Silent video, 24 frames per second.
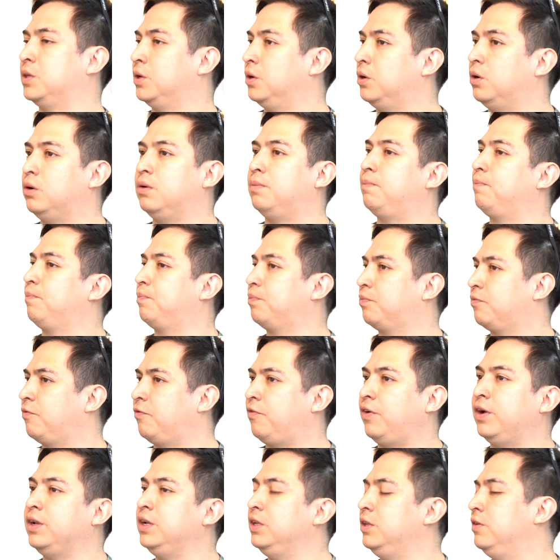So
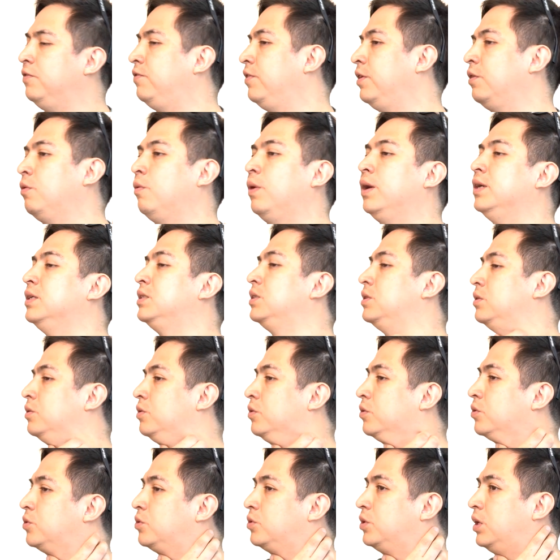finding different ways to
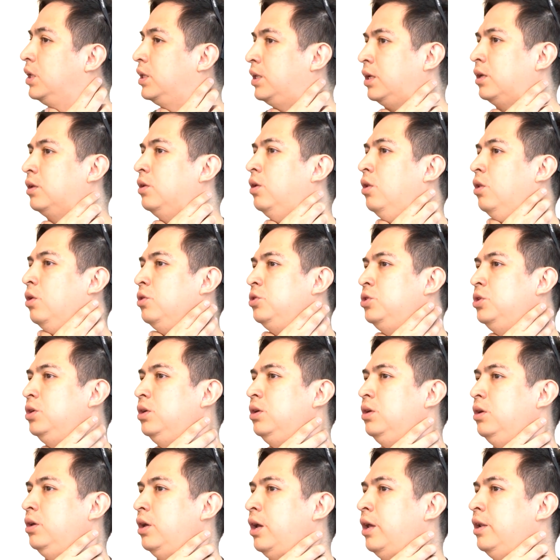use the
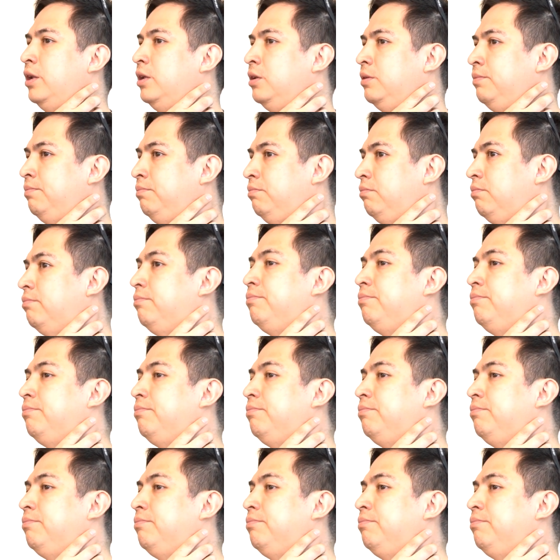technology, and